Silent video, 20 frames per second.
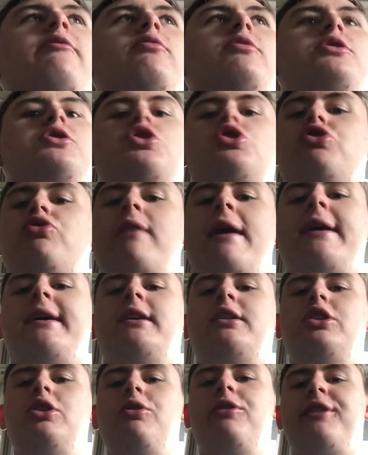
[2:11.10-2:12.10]
was
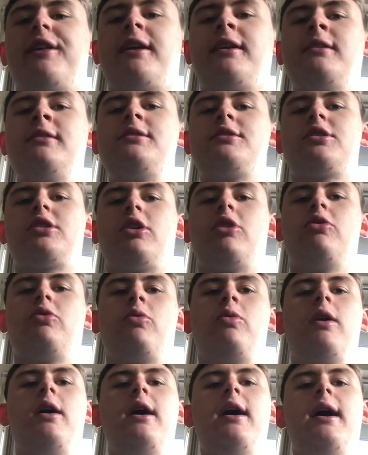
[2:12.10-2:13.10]
trying new things.
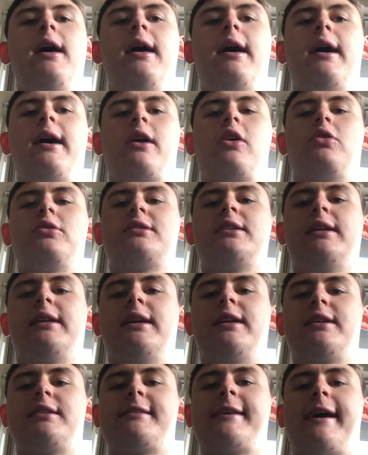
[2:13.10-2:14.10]
So I got to
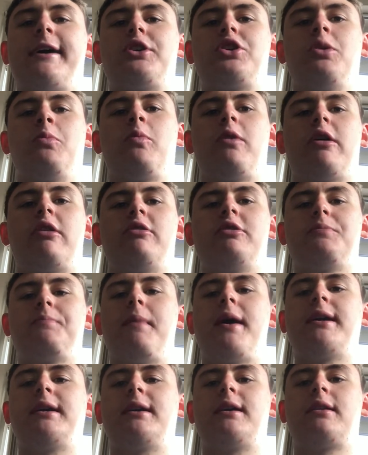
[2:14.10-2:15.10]
lead a session where
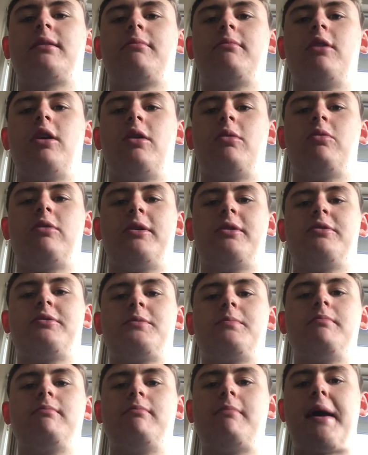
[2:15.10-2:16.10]
I was
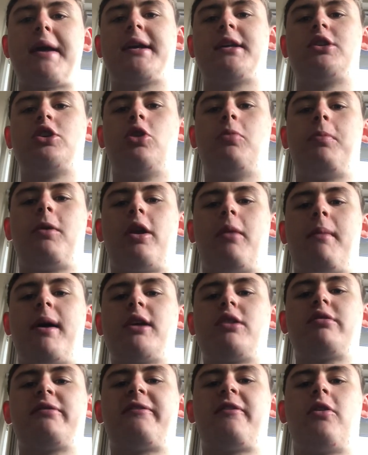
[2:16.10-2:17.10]
mic'd up on a
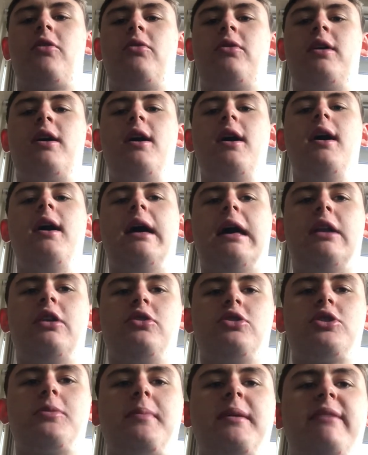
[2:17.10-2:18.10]
microphone and
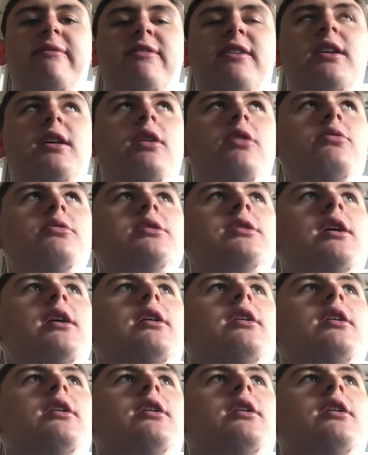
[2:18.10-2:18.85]
also being videoed.